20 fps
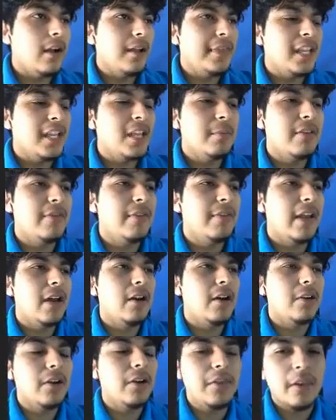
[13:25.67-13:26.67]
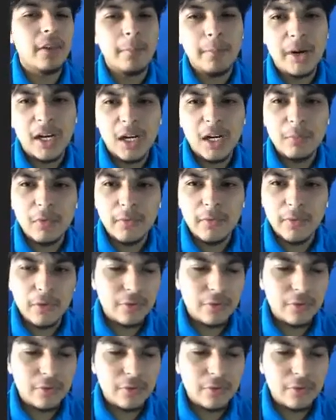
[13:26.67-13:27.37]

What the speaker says: They can be found on the bottom of